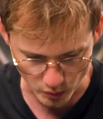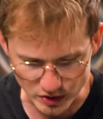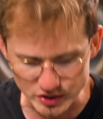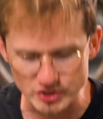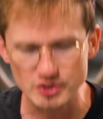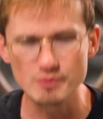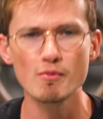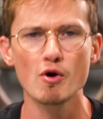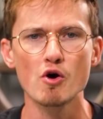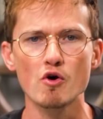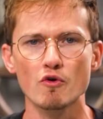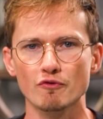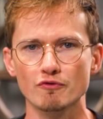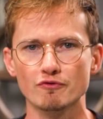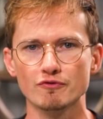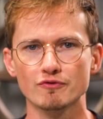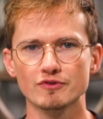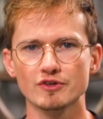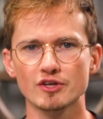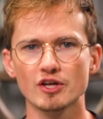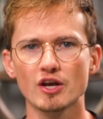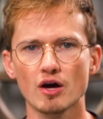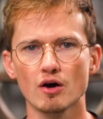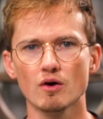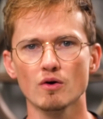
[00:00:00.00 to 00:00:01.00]
what's the move?
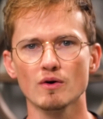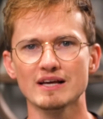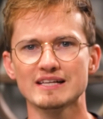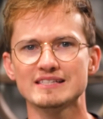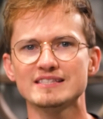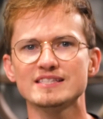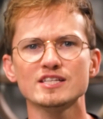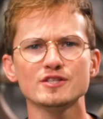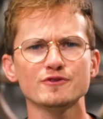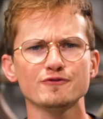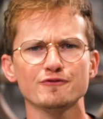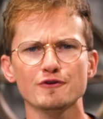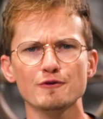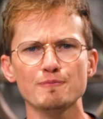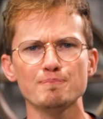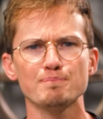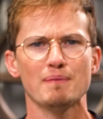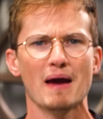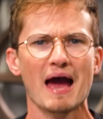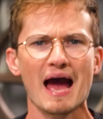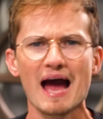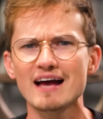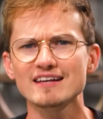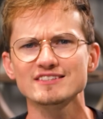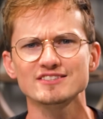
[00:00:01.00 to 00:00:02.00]
You know, is this for
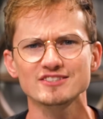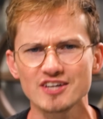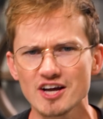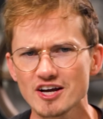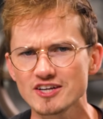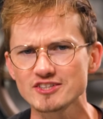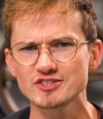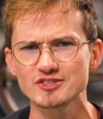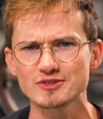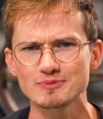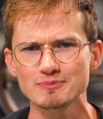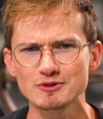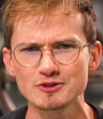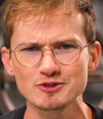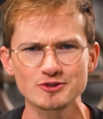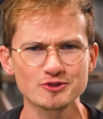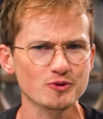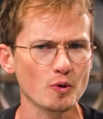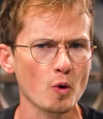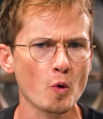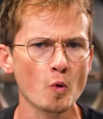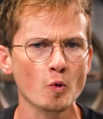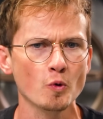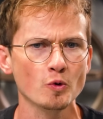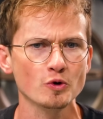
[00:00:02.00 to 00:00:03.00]
past customers
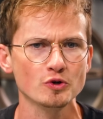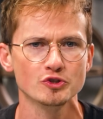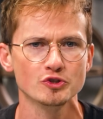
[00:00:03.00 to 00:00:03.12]
or